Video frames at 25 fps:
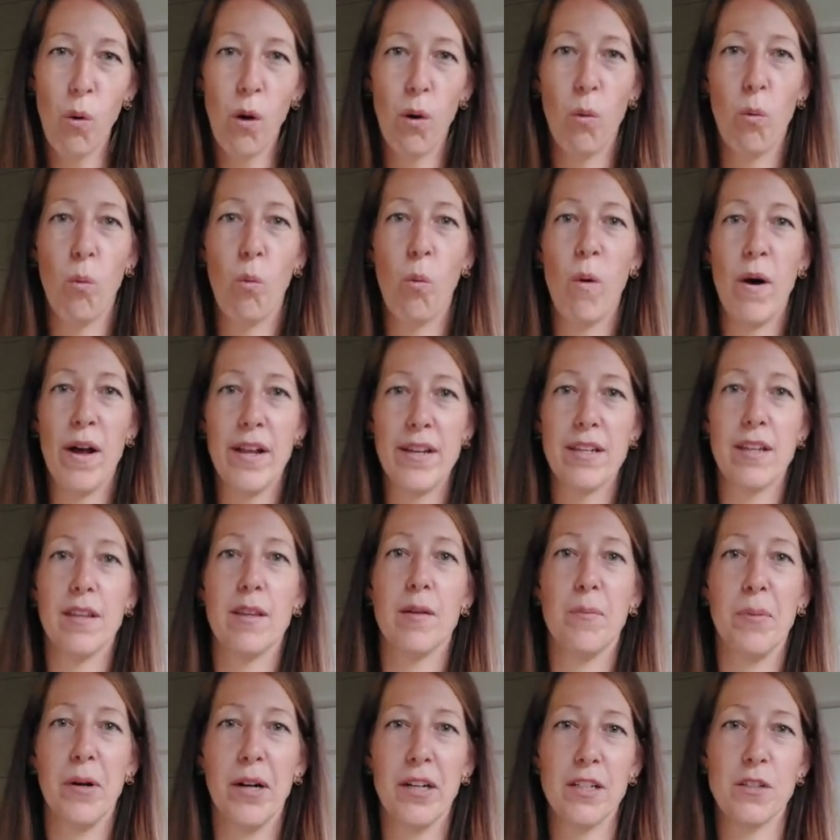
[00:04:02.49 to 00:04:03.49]
what
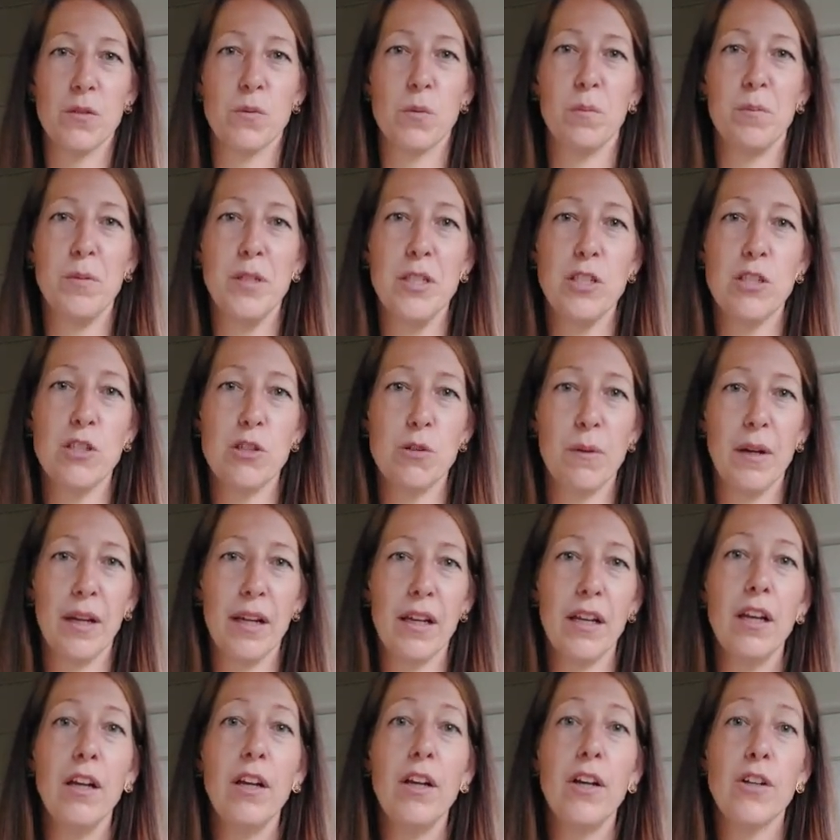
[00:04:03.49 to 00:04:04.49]
the parties will be doing